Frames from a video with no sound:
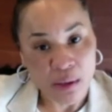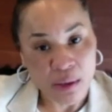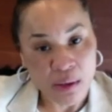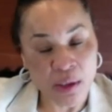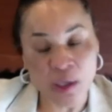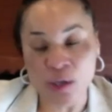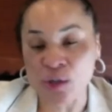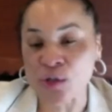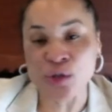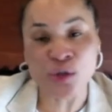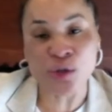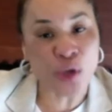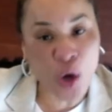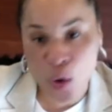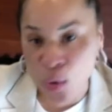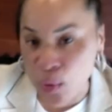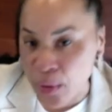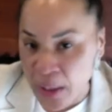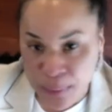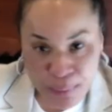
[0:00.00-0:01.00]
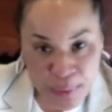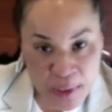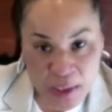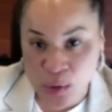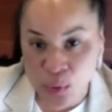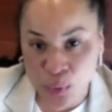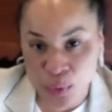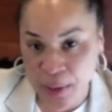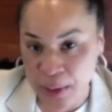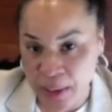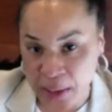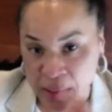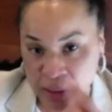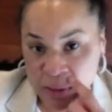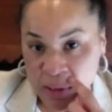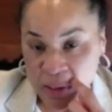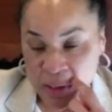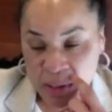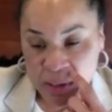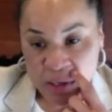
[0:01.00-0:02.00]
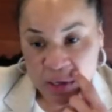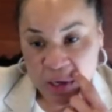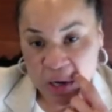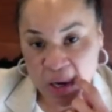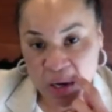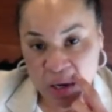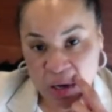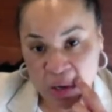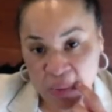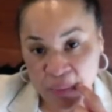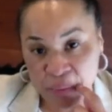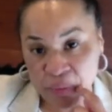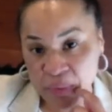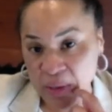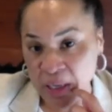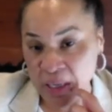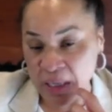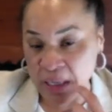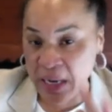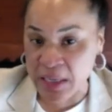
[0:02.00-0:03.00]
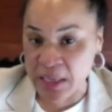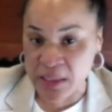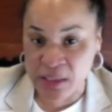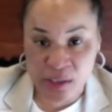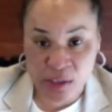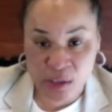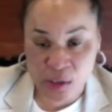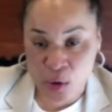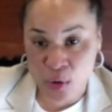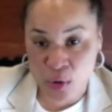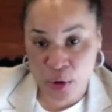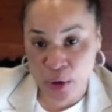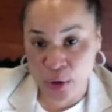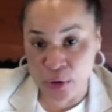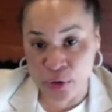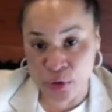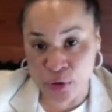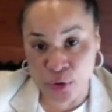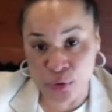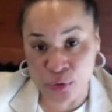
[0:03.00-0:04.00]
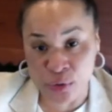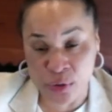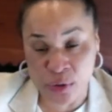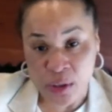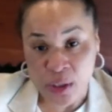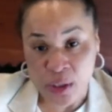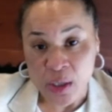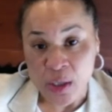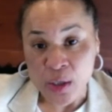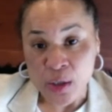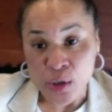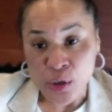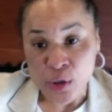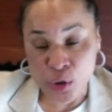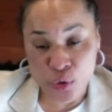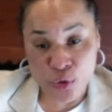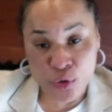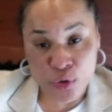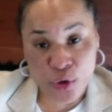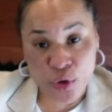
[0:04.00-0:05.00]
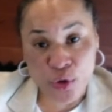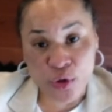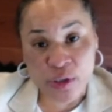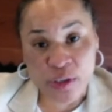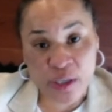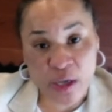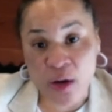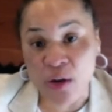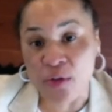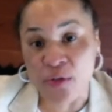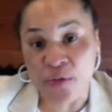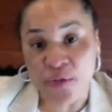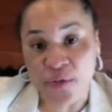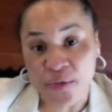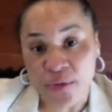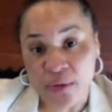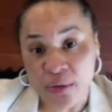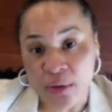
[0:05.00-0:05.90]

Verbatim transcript: There's no in between. Um, and I just told her to choose, choose yourself.